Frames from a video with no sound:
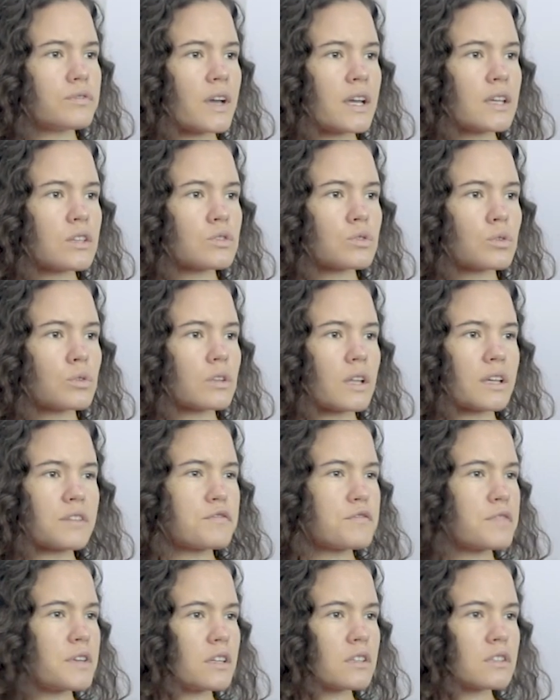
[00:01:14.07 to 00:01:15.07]
faced or
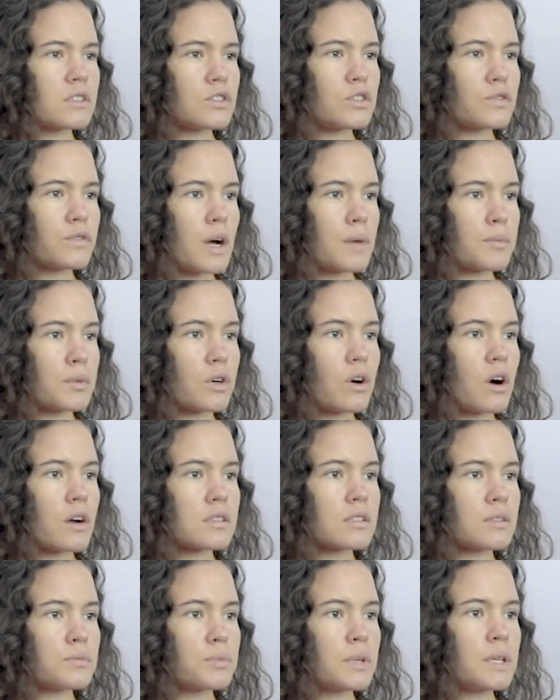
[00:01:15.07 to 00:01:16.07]
like fears that you've come
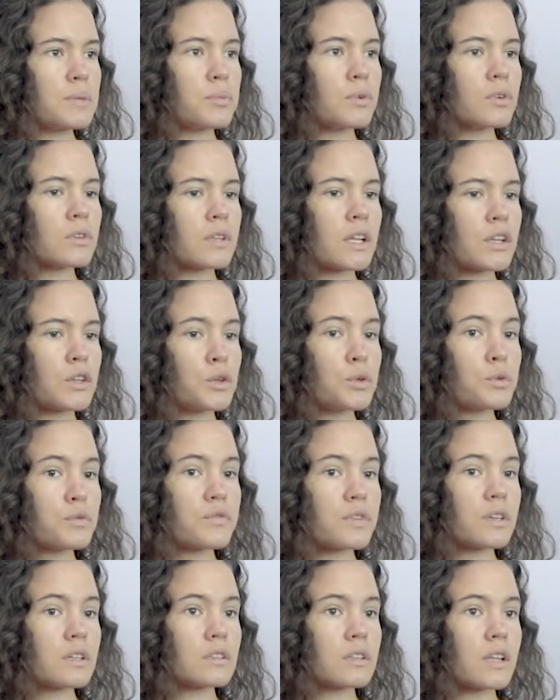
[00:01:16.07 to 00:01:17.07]
across in people that
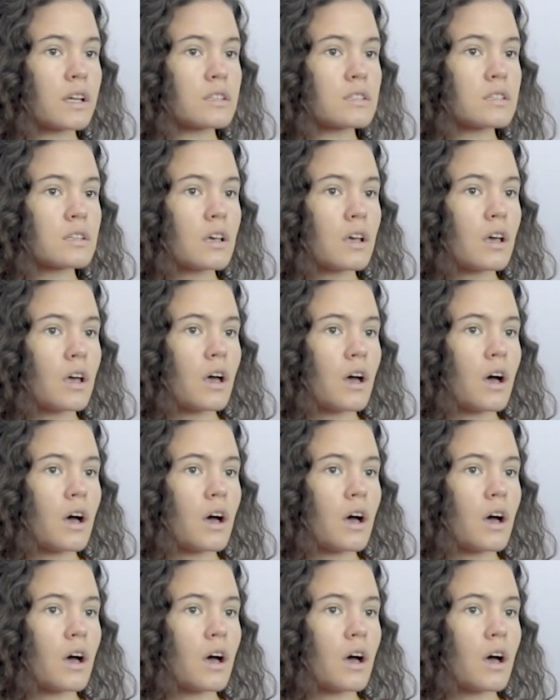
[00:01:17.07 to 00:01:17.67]
you feel that